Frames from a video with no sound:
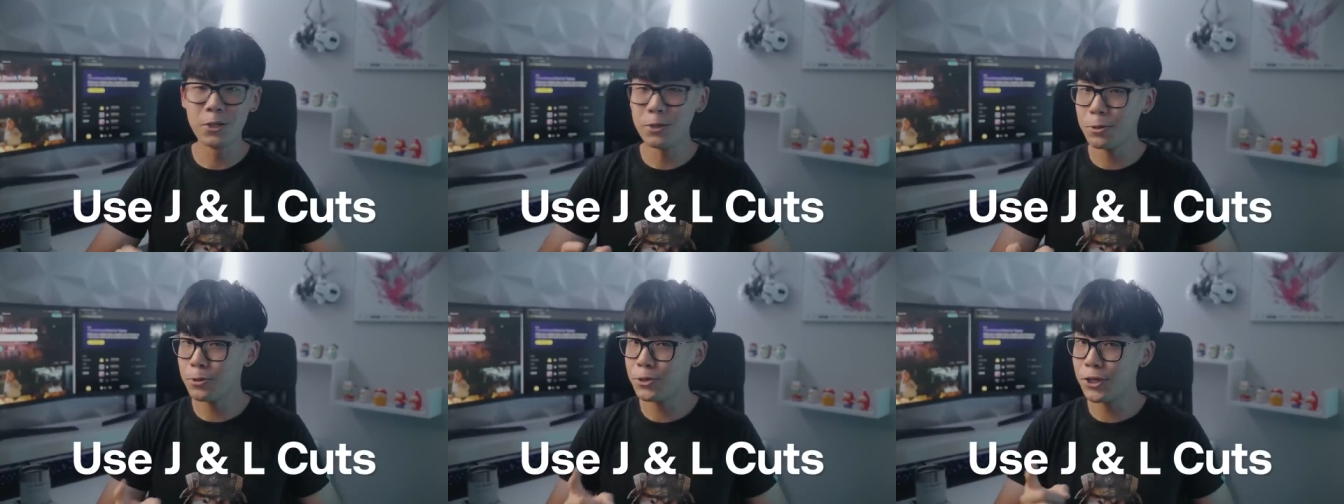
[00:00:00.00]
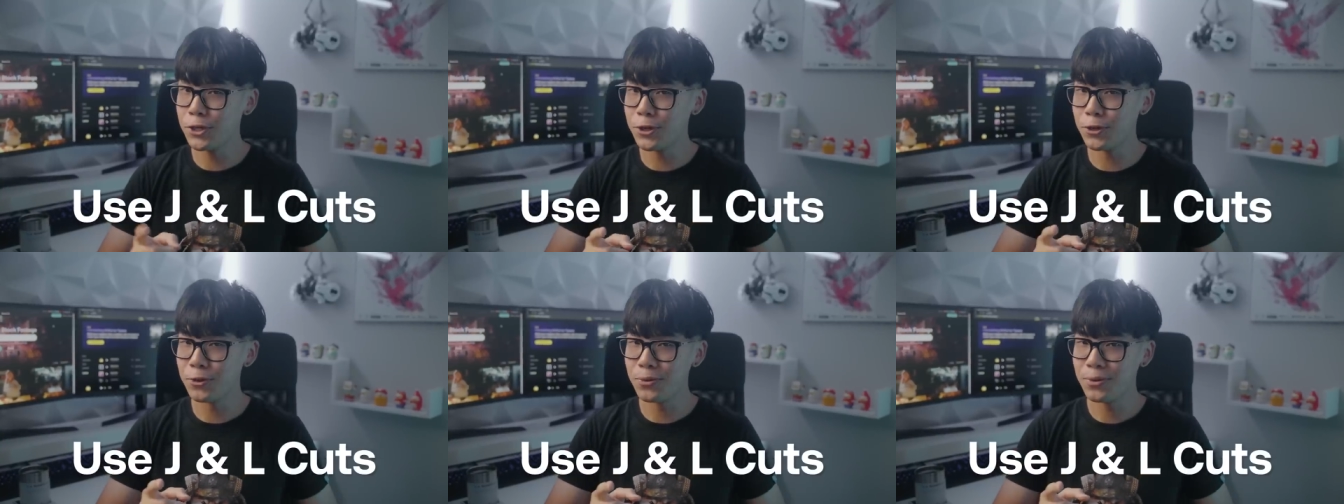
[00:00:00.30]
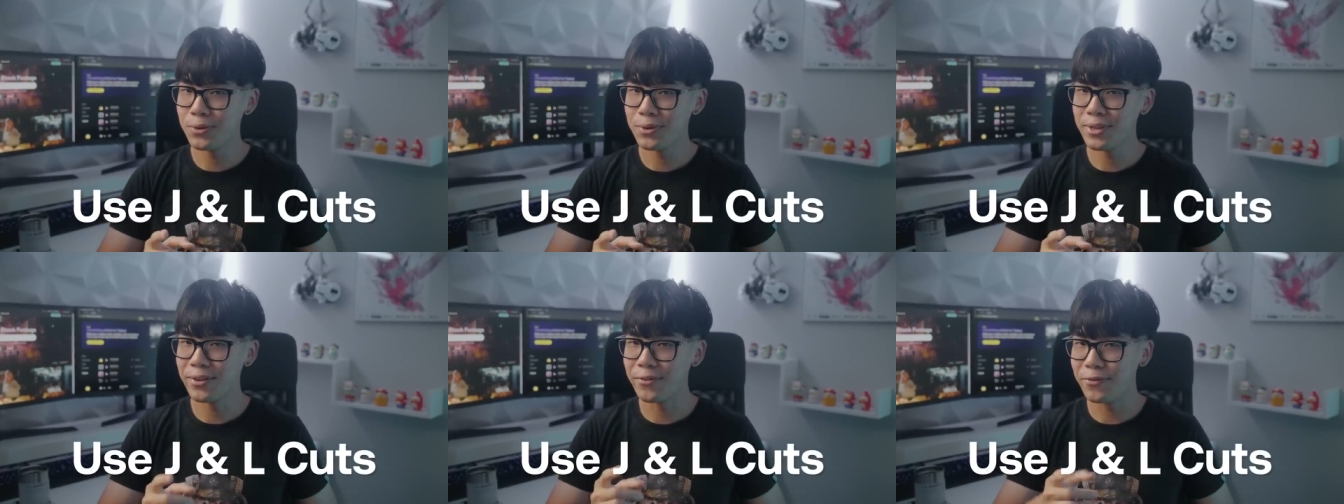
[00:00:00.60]
you
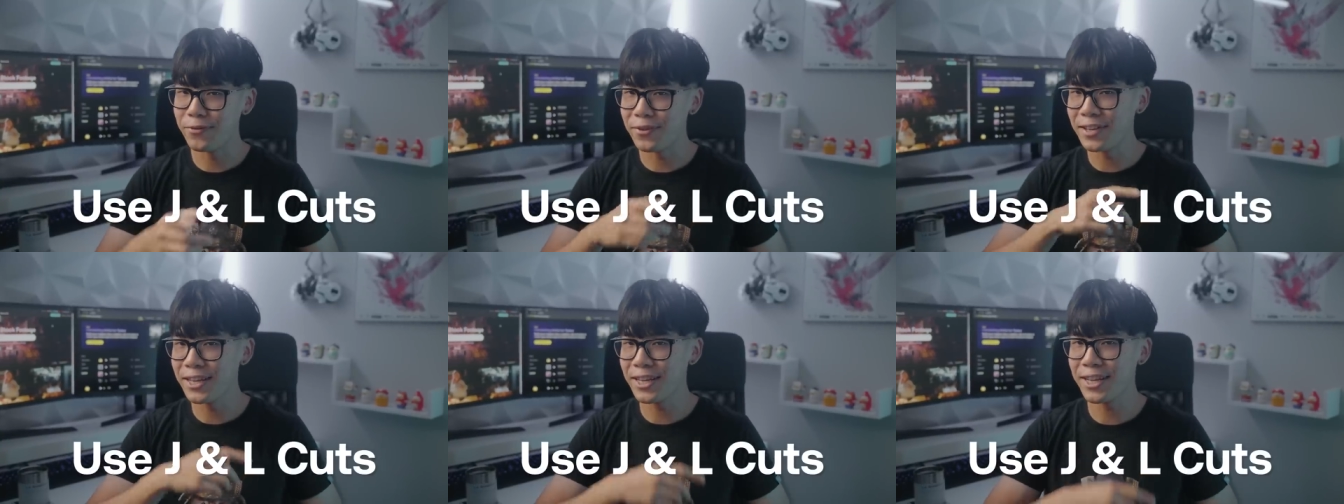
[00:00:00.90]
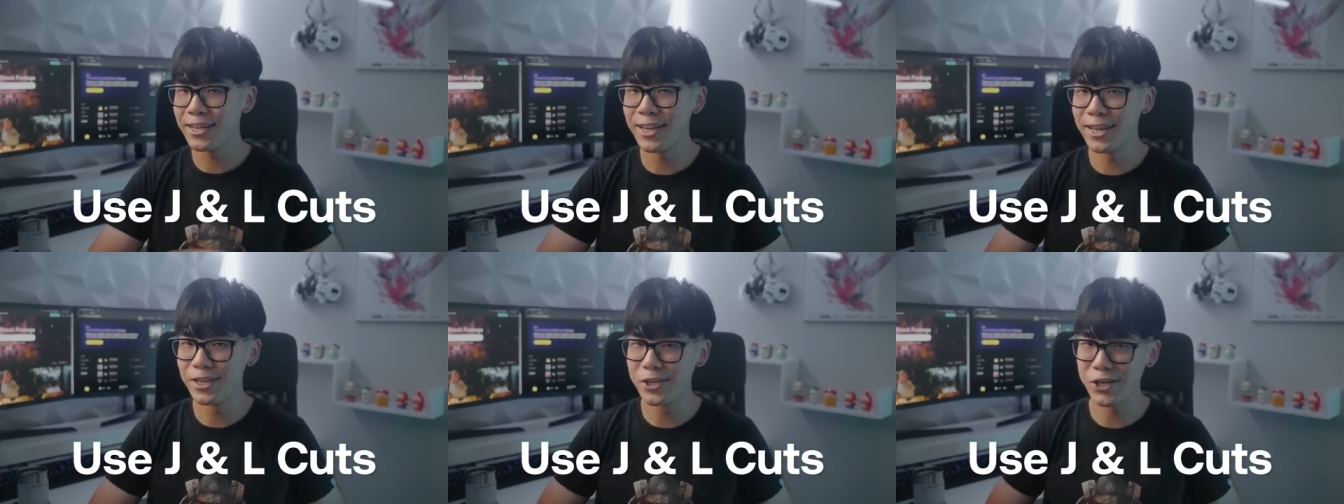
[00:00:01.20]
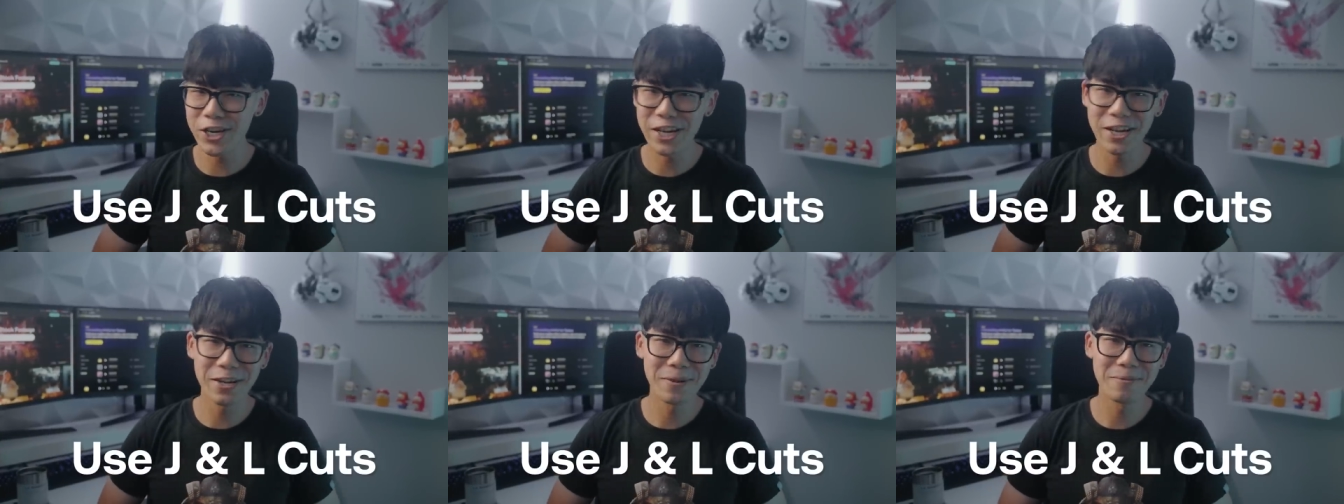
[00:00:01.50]
too can feel like a
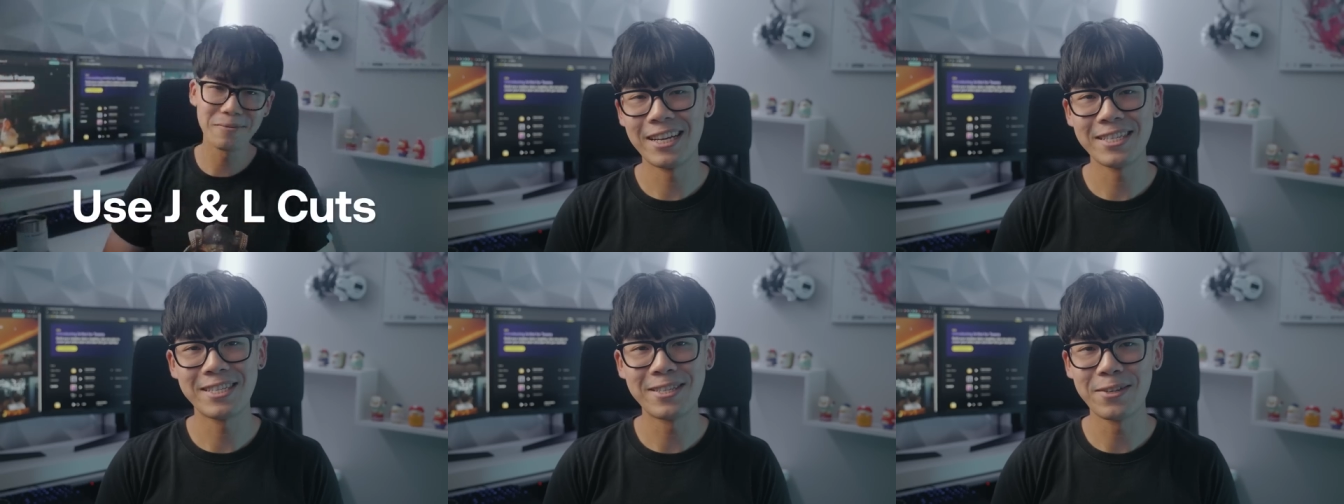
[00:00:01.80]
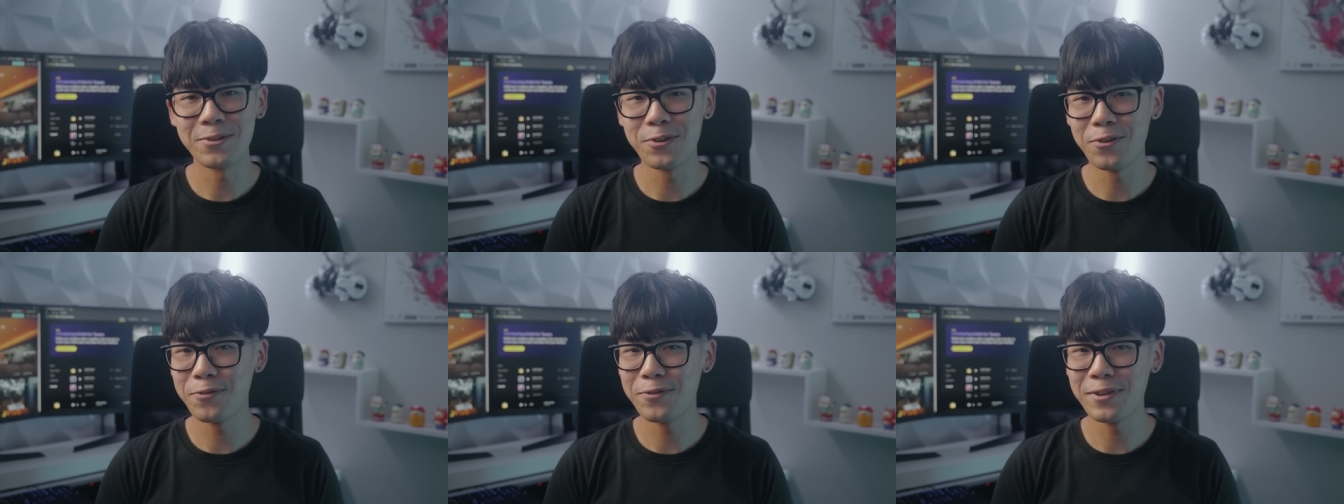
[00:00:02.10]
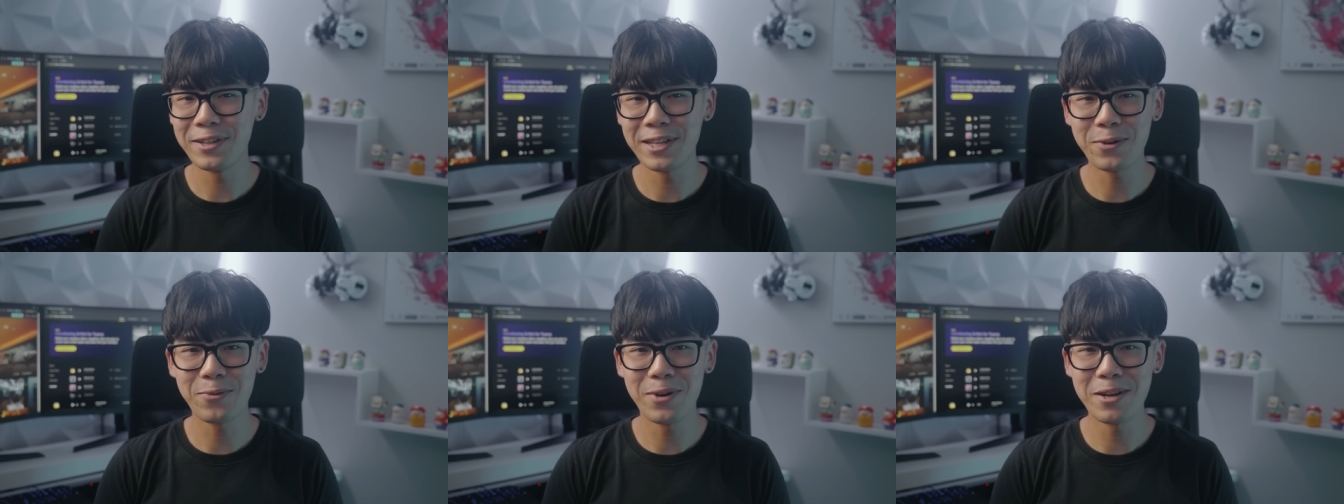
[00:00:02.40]
ninja. I still don't
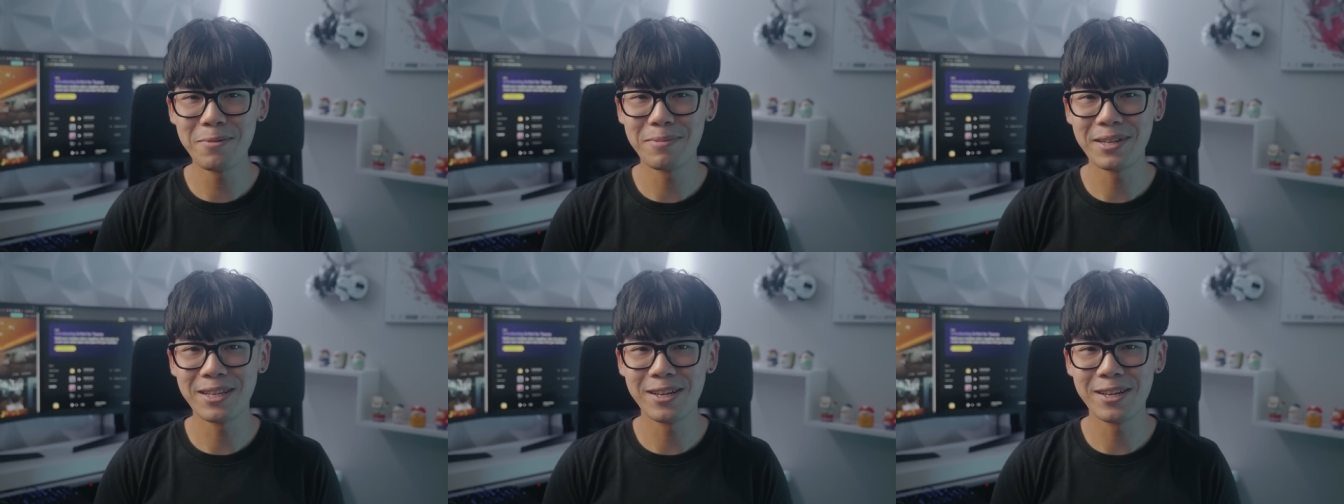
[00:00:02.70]
feel like one